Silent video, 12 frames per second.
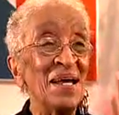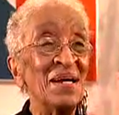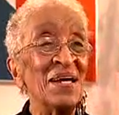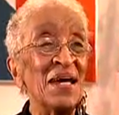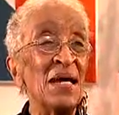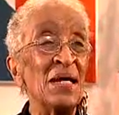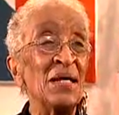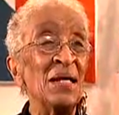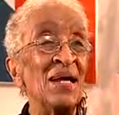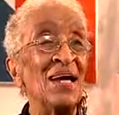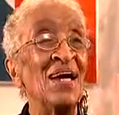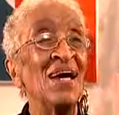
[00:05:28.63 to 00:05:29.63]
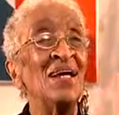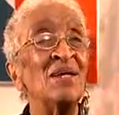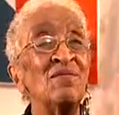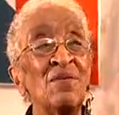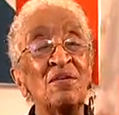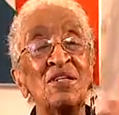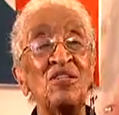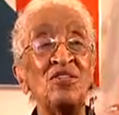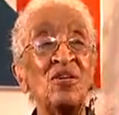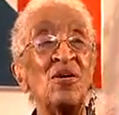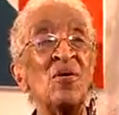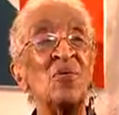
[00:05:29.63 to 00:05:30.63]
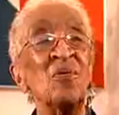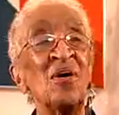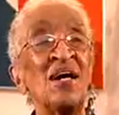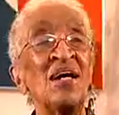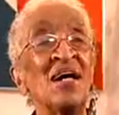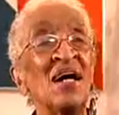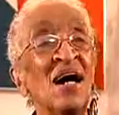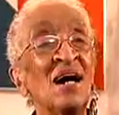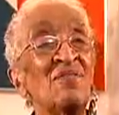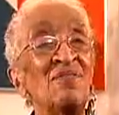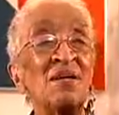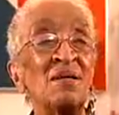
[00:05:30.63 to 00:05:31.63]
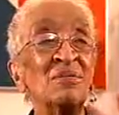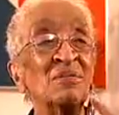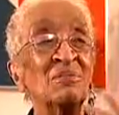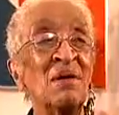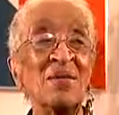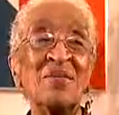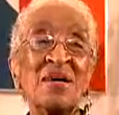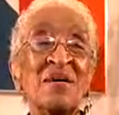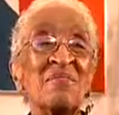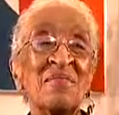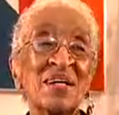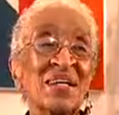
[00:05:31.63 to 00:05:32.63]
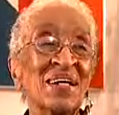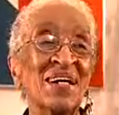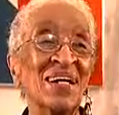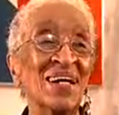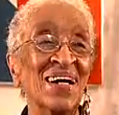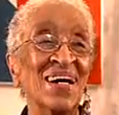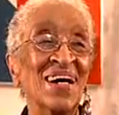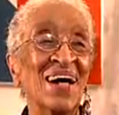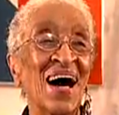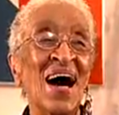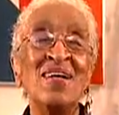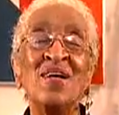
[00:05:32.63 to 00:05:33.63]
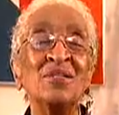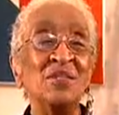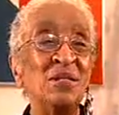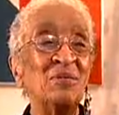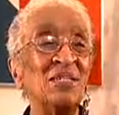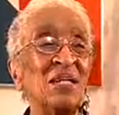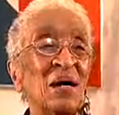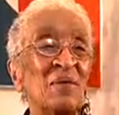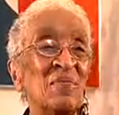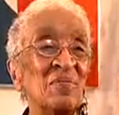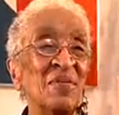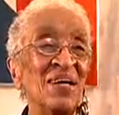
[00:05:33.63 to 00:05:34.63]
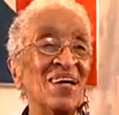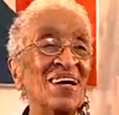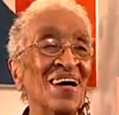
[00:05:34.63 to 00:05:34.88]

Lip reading: again, in a very strong way, I felt my grandmother. I know she was helping me.